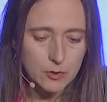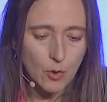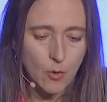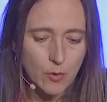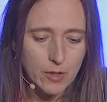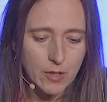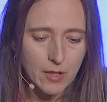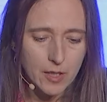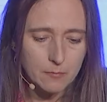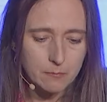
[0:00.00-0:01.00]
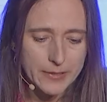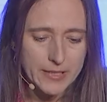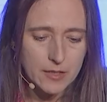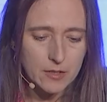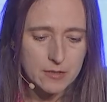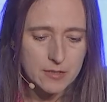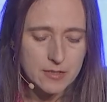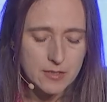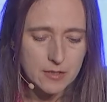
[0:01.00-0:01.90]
door because